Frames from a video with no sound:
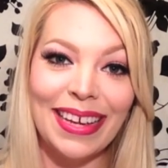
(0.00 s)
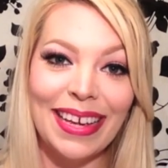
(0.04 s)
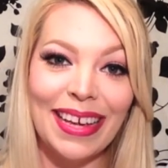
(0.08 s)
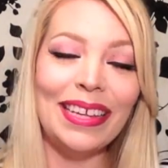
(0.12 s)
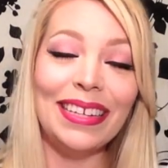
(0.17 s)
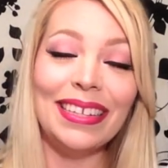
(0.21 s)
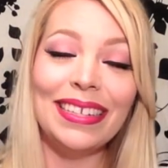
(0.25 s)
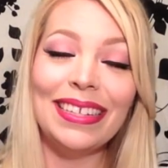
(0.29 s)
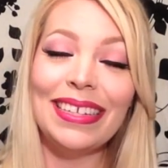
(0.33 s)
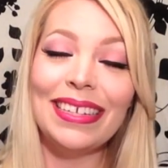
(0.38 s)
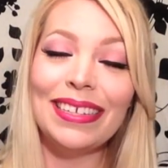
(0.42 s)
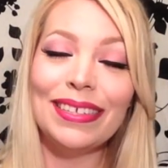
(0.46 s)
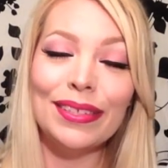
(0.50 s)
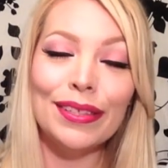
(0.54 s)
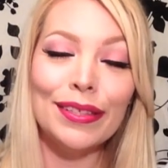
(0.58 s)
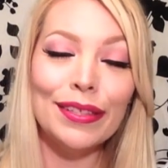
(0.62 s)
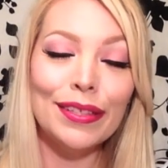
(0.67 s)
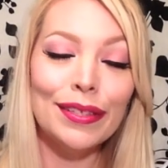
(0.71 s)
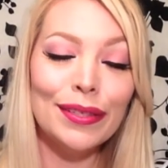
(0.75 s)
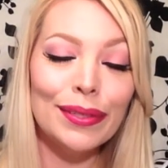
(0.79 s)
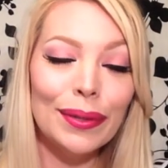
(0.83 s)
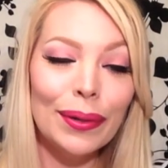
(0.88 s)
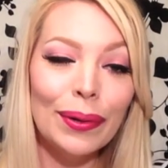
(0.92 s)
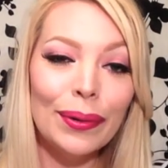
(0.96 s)
It is
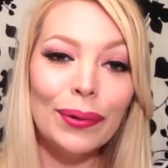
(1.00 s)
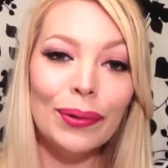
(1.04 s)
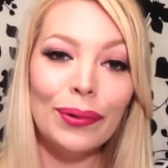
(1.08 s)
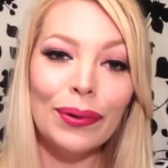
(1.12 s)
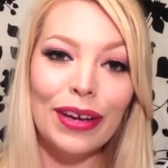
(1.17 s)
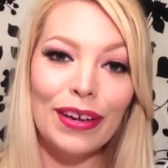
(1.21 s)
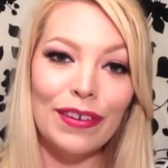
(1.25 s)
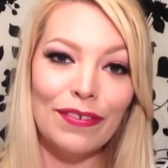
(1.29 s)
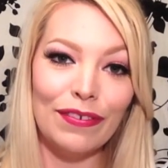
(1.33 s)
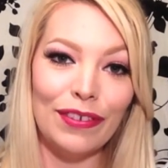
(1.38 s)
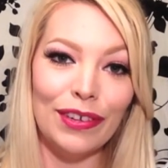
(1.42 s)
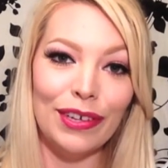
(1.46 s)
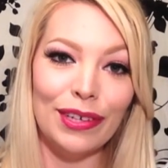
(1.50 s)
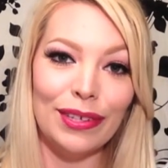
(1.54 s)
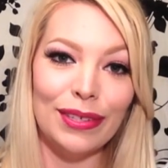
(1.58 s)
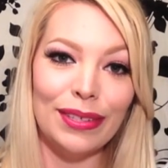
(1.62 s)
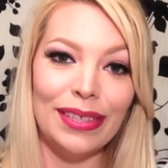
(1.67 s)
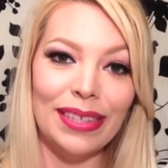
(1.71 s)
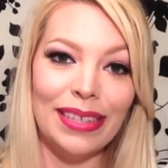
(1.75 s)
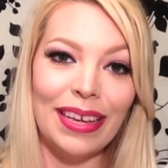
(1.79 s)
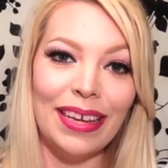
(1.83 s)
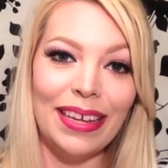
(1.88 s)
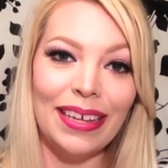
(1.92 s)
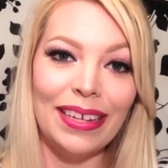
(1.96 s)
so great for your
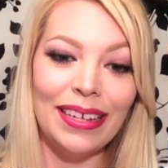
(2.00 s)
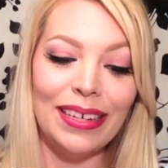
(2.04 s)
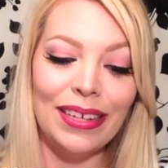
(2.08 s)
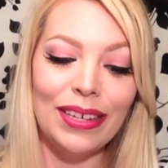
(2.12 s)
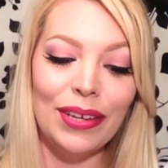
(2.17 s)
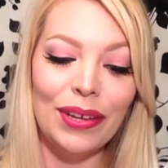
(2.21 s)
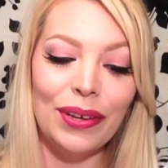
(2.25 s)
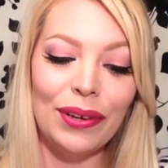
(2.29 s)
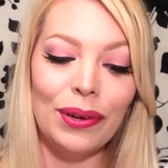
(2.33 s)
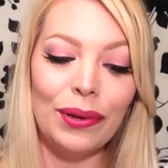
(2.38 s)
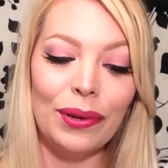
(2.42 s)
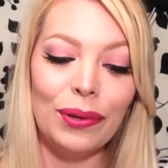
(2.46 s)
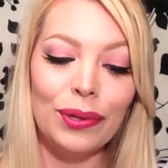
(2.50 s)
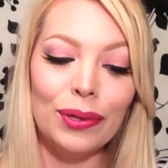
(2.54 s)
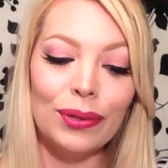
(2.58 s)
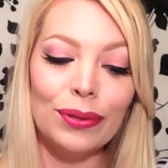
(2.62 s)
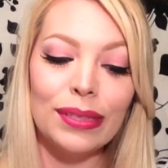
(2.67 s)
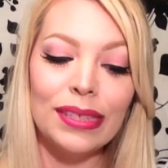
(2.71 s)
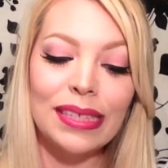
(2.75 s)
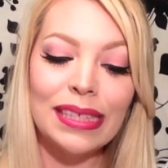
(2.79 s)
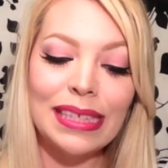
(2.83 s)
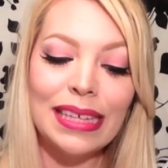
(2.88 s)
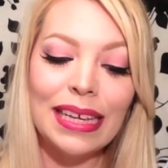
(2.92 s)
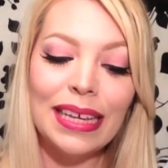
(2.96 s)
skin. You know, your
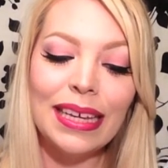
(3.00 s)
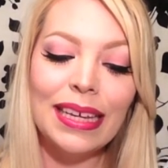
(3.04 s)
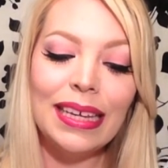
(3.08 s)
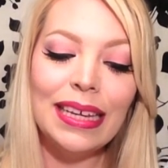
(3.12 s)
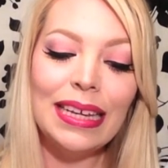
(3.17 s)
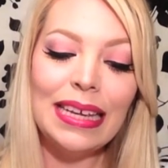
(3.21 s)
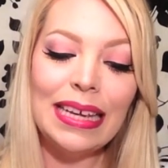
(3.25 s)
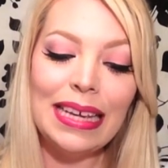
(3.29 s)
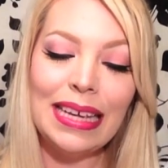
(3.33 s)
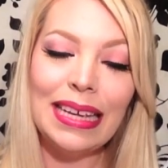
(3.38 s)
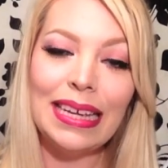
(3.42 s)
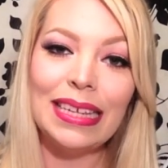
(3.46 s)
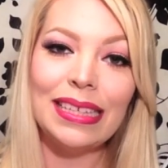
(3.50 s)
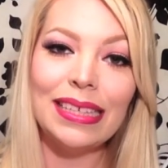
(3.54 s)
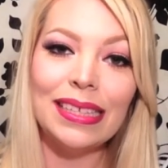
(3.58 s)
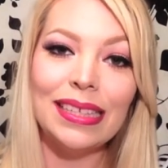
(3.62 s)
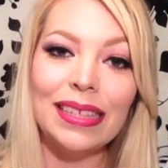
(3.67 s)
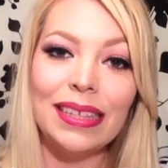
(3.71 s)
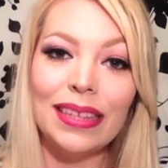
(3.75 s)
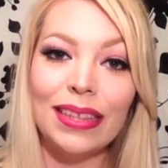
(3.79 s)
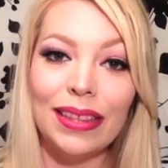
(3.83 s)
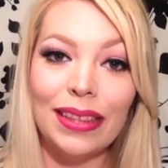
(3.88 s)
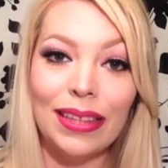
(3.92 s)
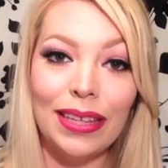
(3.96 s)
skin is
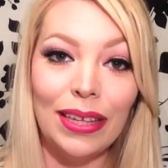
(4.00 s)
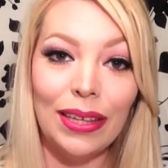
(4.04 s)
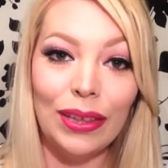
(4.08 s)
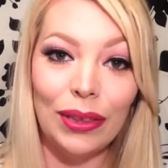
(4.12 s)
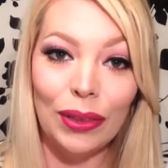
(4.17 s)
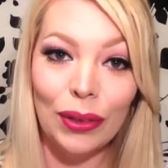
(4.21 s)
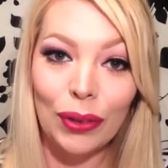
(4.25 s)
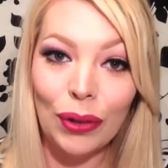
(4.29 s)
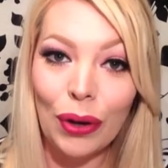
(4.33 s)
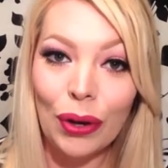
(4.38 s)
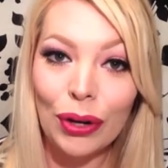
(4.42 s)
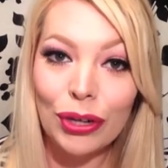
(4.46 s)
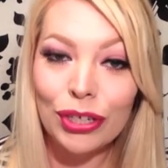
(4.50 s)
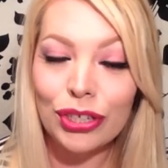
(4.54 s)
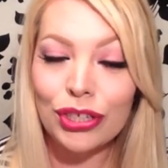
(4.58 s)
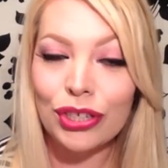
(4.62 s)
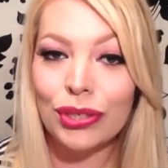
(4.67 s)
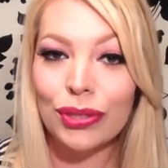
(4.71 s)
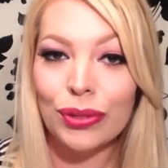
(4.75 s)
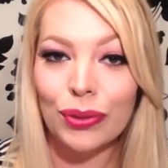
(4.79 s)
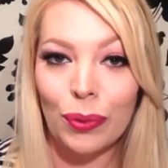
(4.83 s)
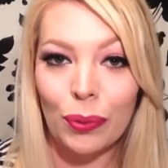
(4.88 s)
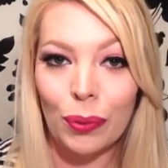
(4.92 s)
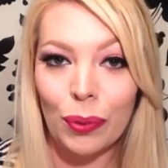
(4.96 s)
the
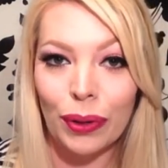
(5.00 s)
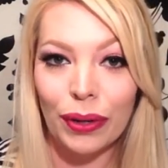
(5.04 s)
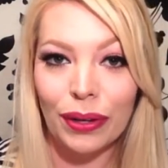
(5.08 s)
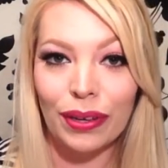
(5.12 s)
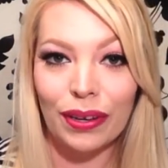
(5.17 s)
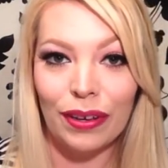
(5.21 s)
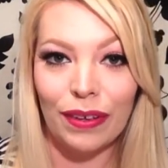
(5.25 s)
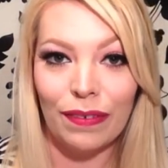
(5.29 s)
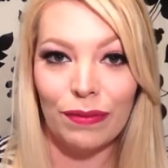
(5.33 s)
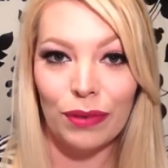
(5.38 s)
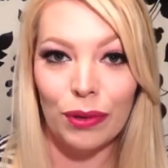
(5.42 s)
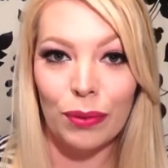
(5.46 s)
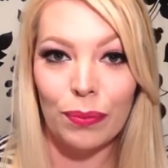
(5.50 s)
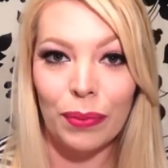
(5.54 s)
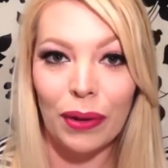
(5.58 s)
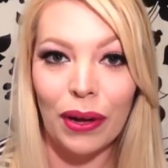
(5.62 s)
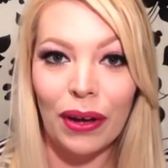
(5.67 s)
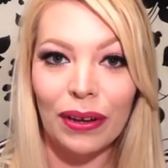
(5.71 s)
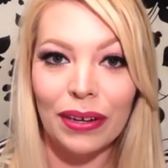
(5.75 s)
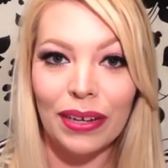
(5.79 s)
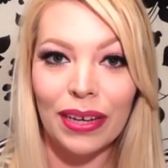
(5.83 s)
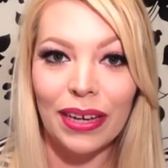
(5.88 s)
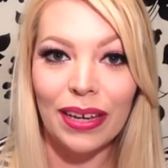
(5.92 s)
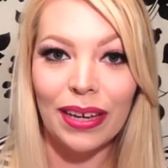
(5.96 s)
largest organ of your
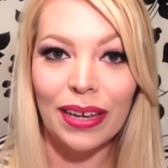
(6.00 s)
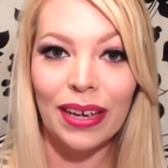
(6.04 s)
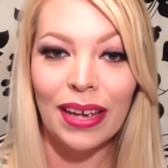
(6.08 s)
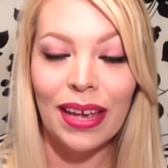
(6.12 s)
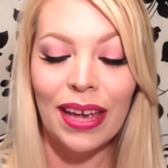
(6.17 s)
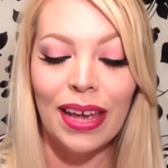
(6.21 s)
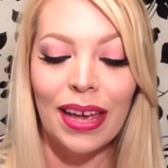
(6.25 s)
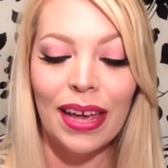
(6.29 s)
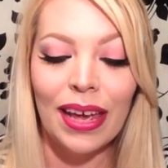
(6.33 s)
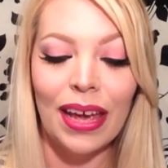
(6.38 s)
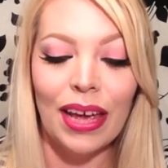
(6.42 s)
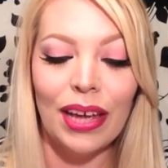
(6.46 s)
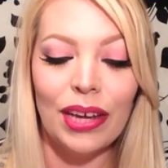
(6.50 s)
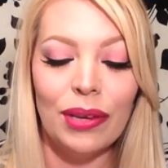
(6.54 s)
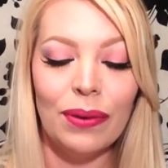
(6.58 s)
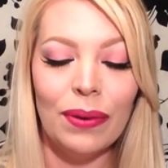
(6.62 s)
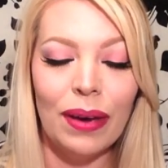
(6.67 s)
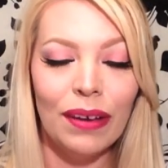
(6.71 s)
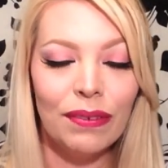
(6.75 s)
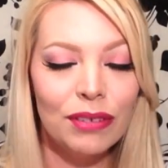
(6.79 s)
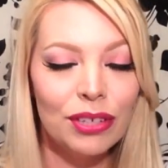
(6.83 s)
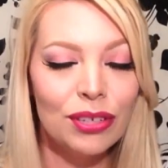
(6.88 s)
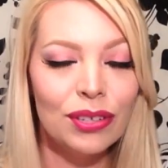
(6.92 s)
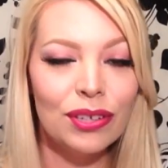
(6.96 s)
body, and you
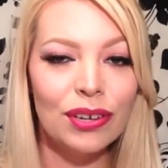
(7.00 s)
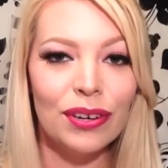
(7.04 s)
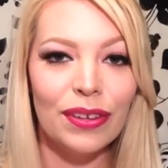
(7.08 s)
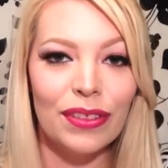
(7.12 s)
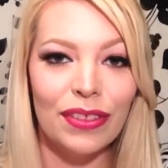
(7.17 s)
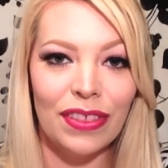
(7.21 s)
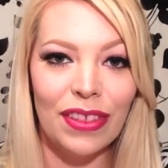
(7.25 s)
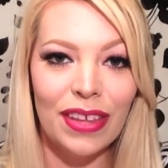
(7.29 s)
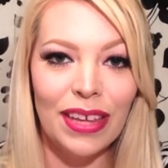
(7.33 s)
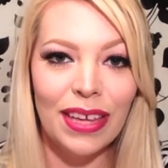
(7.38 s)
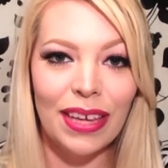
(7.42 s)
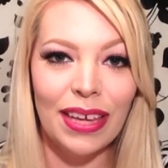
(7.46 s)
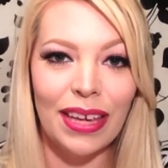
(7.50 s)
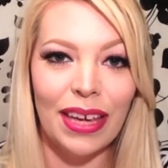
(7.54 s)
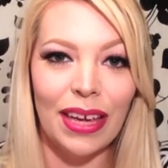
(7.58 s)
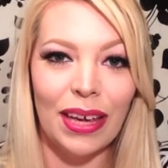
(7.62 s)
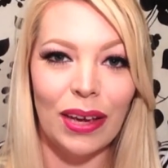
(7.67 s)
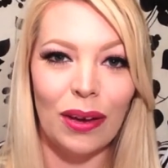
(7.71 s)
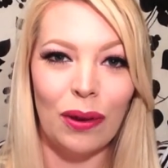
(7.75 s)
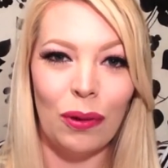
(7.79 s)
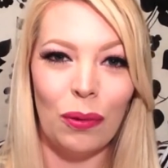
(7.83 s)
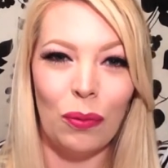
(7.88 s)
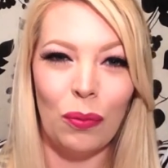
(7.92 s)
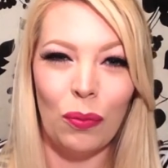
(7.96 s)
have to start
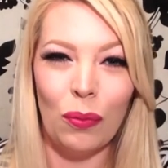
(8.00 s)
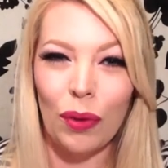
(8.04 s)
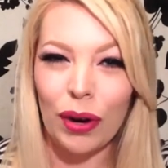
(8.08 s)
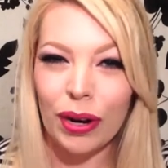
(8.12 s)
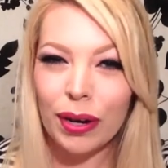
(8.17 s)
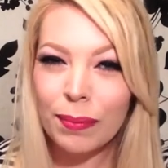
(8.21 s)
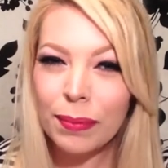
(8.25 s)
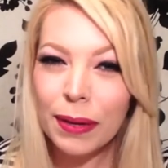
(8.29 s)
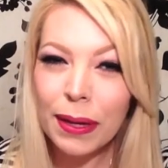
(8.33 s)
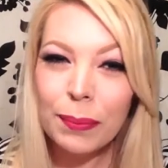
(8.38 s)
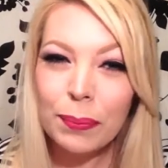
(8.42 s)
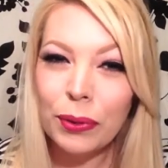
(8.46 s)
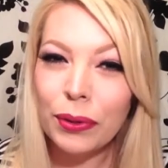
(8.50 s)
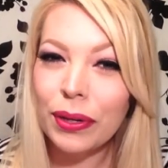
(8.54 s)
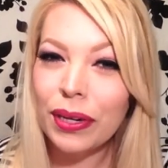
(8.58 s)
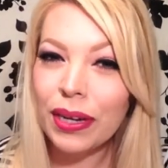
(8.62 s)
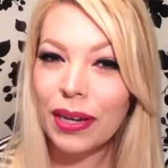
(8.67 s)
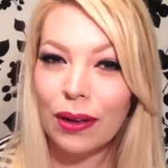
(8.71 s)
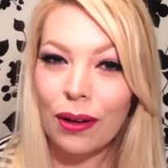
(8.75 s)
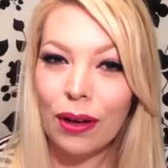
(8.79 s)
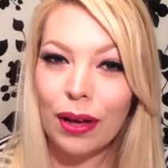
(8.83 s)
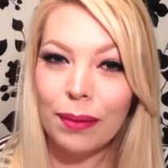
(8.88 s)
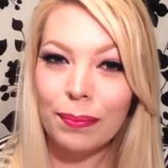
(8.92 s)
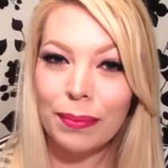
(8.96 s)
thinking, what am I
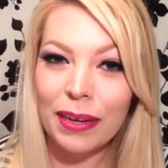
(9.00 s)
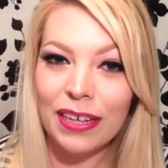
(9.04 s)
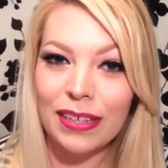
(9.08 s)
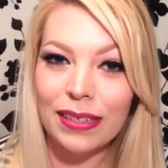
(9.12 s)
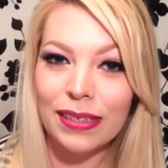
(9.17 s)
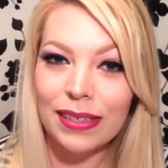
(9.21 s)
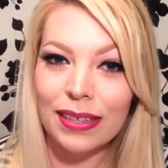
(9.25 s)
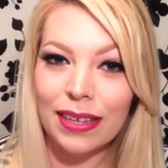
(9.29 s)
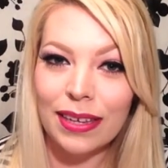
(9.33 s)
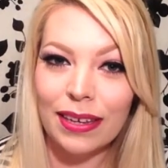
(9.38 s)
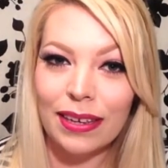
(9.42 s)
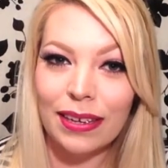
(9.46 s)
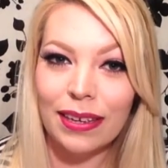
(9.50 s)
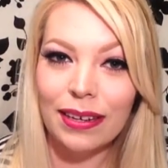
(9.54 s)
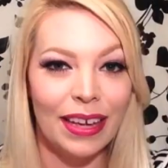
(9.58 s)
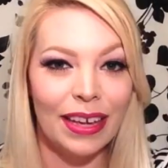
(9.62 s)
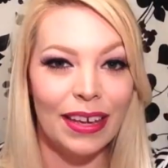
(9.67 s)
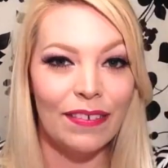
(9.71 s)
putting on my skin?